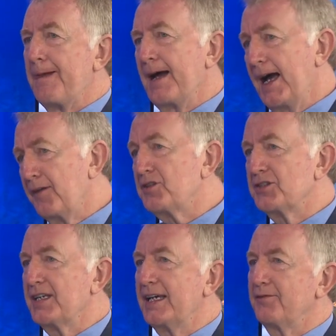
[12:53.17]
I have to
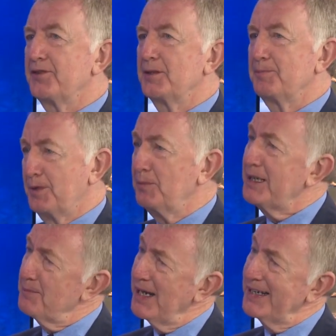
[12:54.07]
say, for a, probably
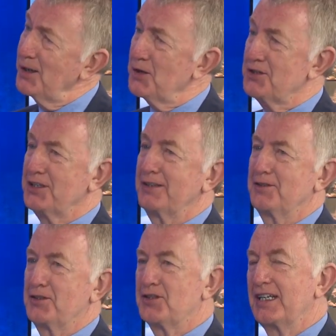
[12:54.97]
a minority of
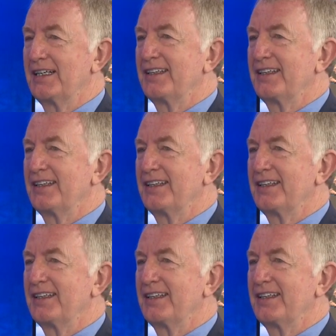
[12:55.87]
us,